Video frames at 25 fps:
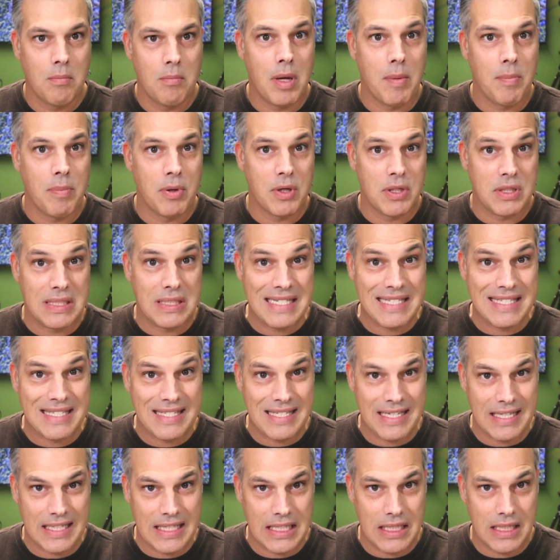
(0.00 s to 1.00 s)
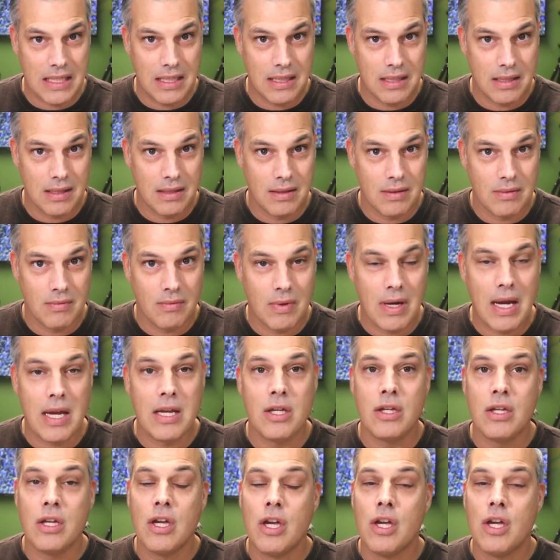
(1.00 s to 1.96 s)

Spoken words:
but persistently, right?